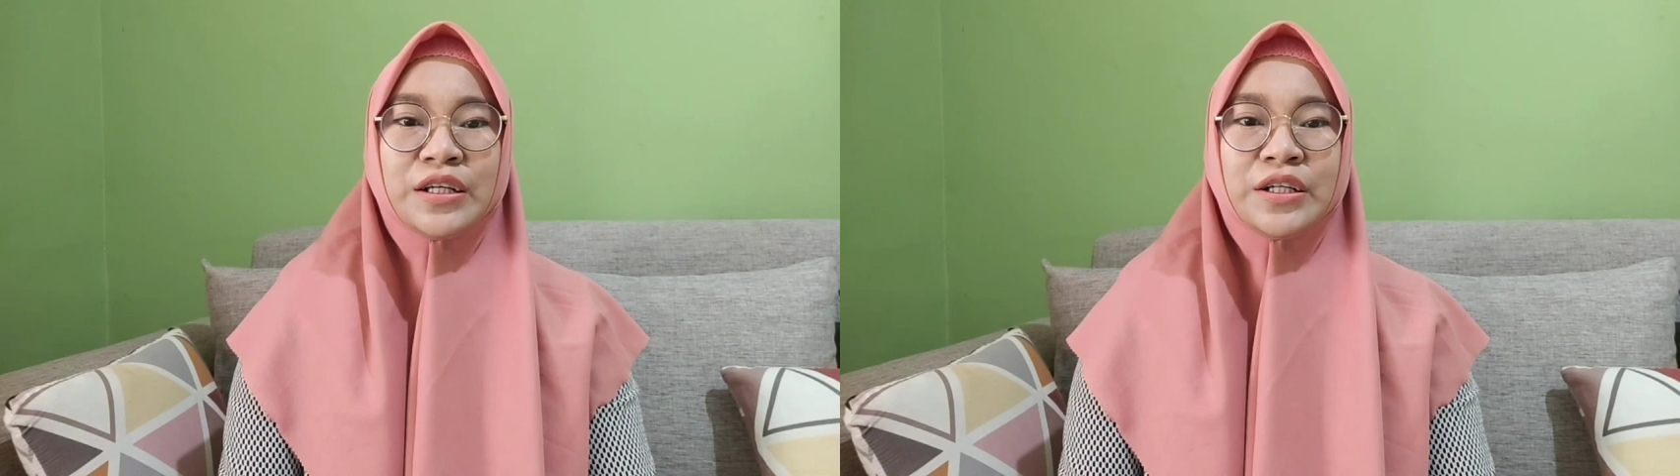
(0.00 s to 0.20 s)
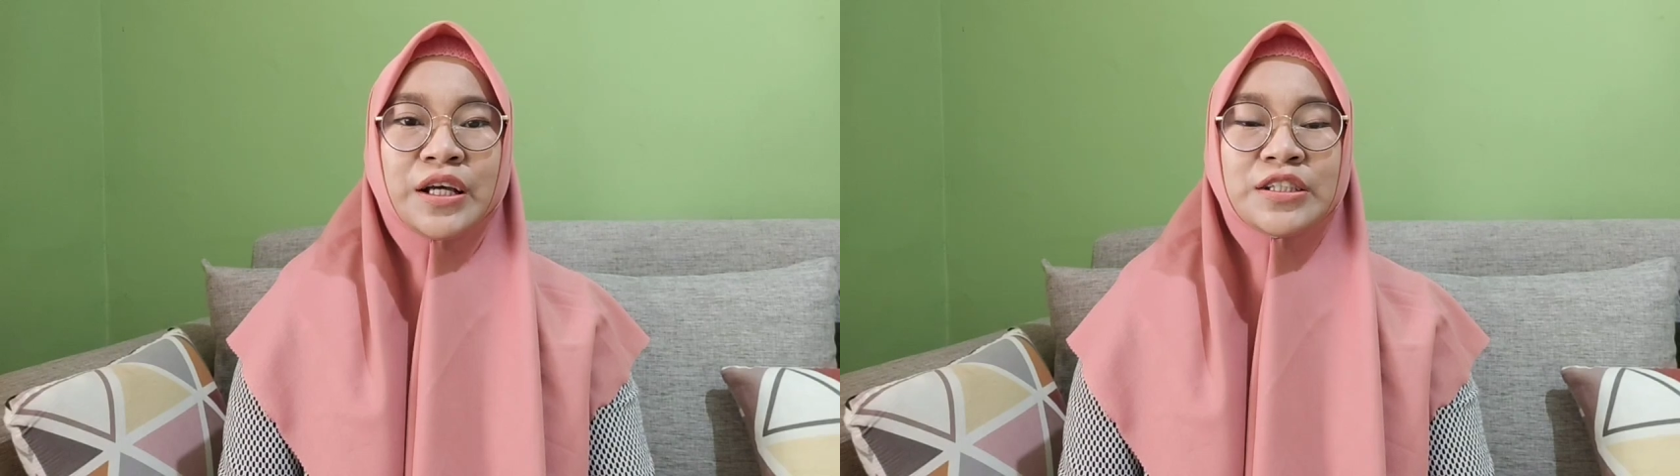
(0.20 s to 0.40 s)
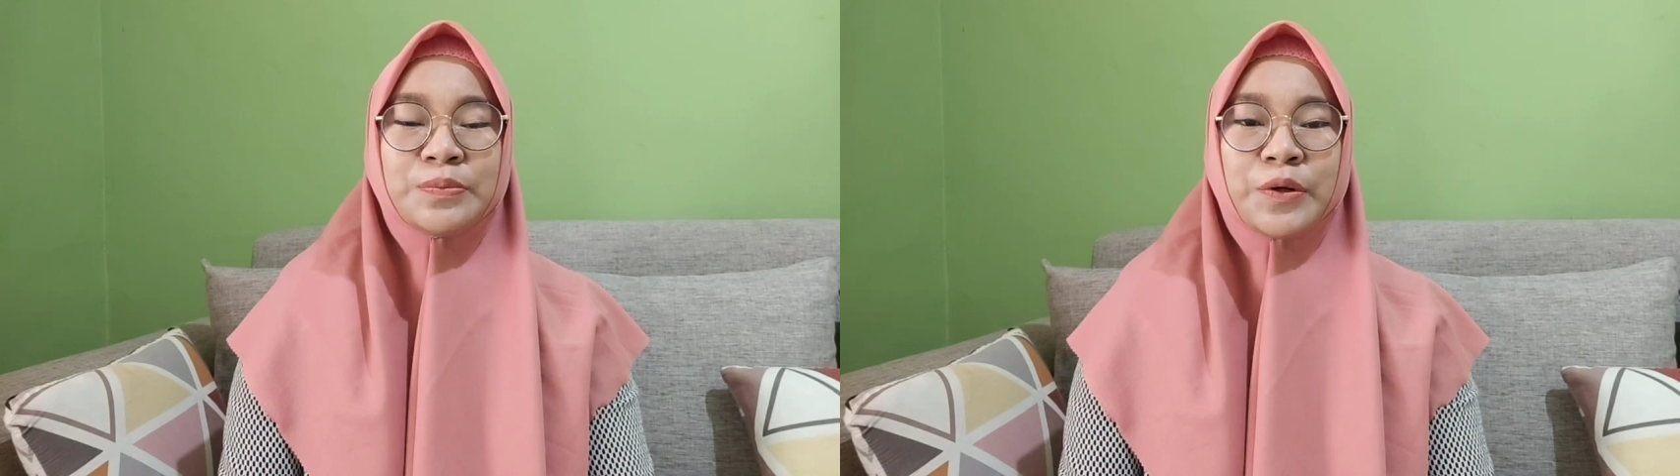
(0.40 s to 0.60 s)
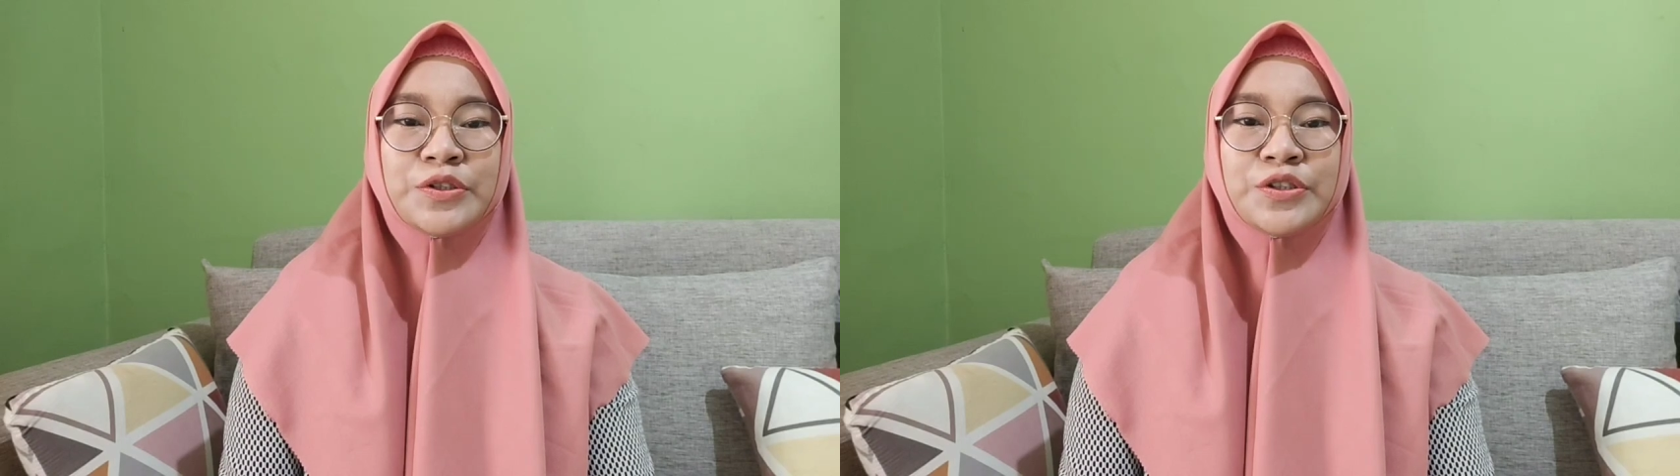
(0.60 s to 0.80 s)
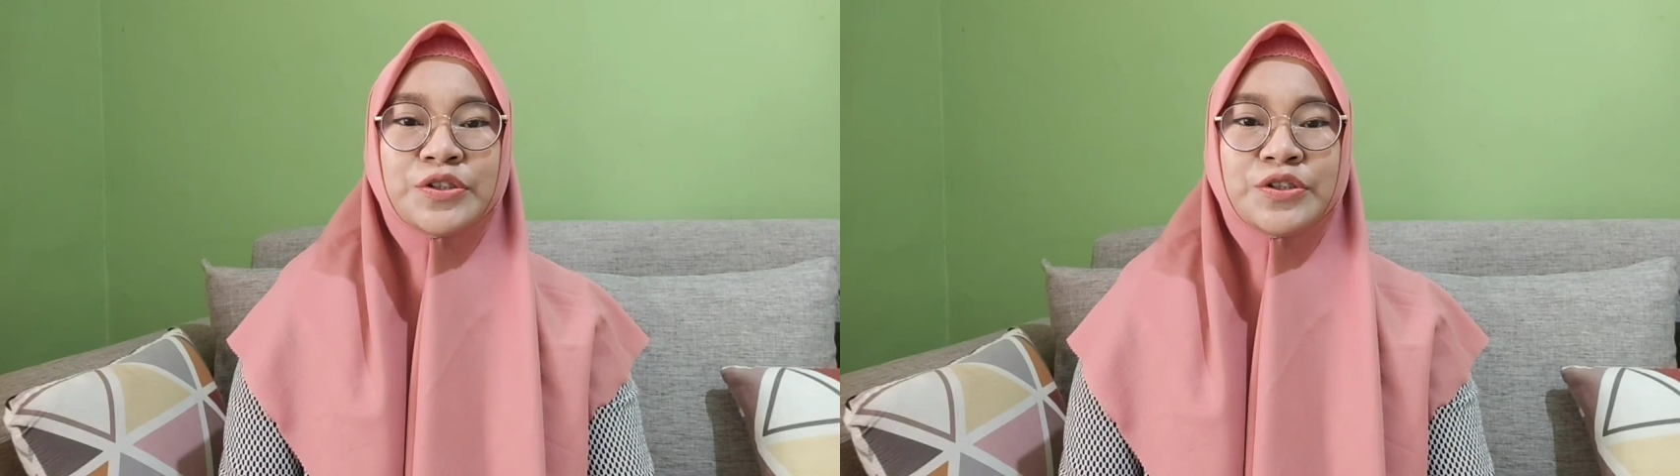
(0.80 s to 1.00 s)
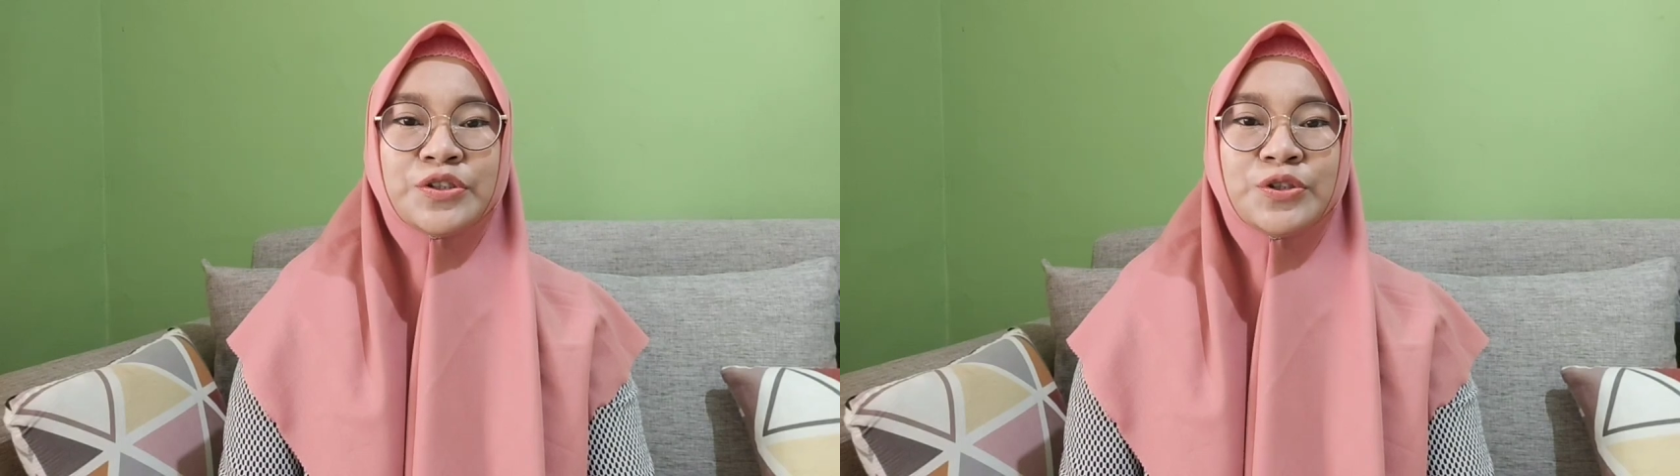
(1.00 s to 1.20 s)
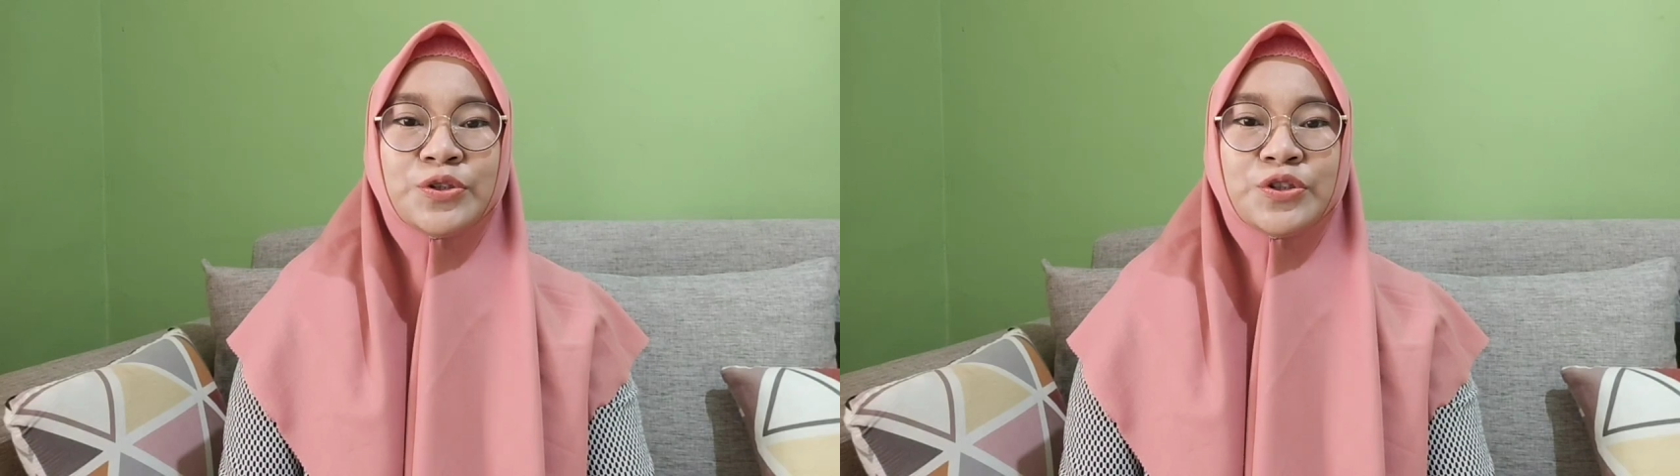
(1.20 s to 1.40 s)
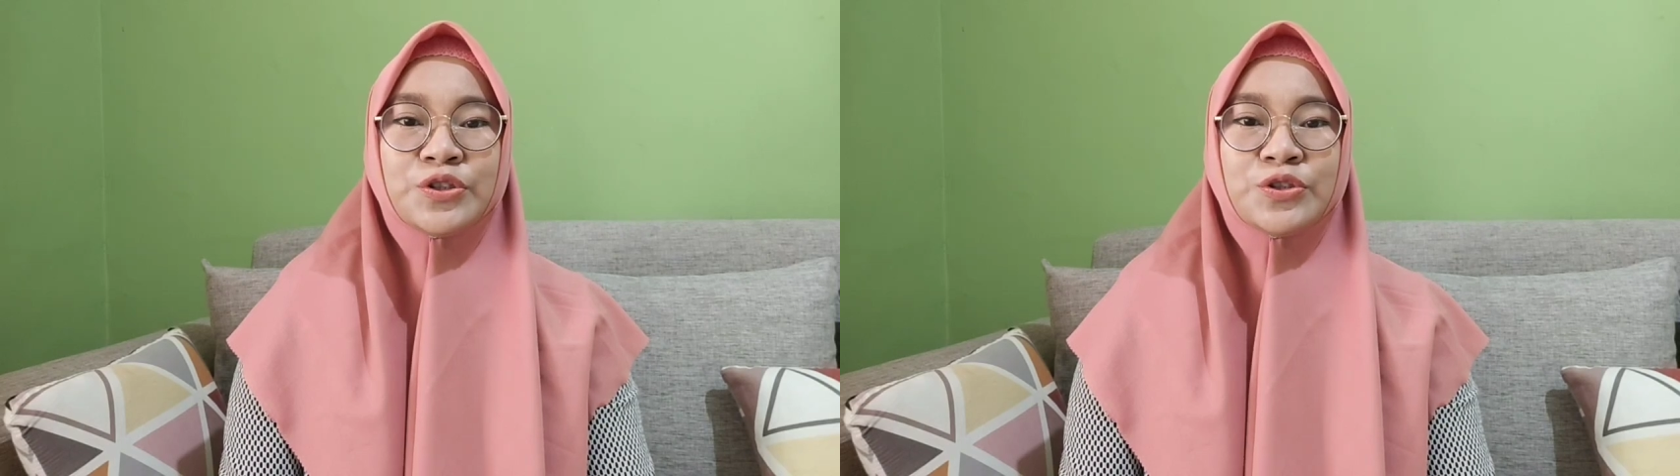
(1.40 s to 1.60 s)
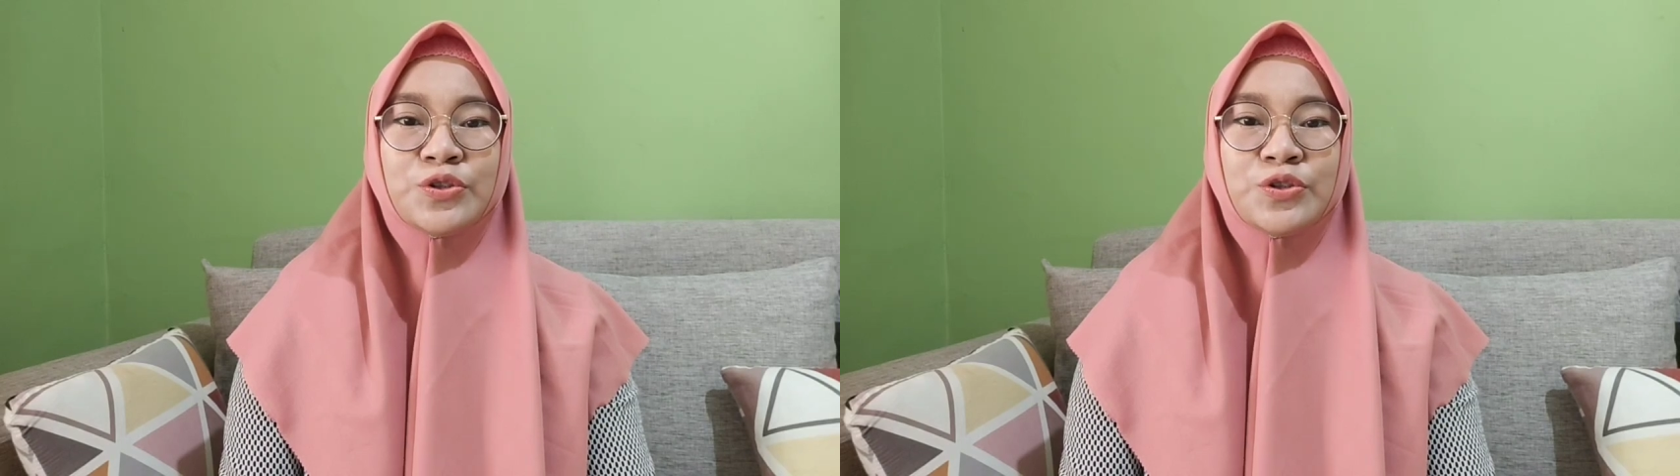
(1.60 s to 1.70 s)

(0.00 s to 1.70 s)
the expressions used